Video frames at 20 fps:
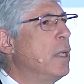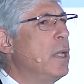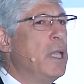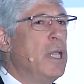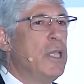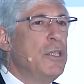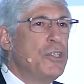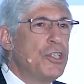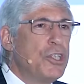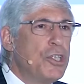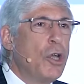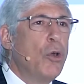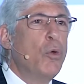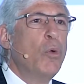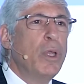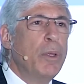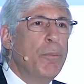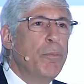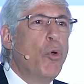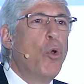is so
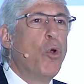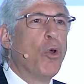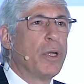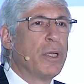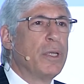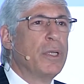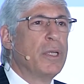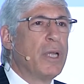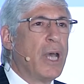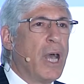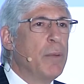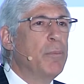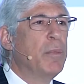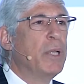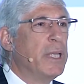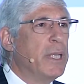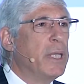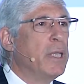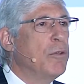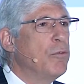important, I
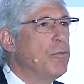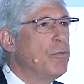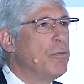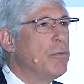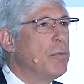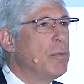believe,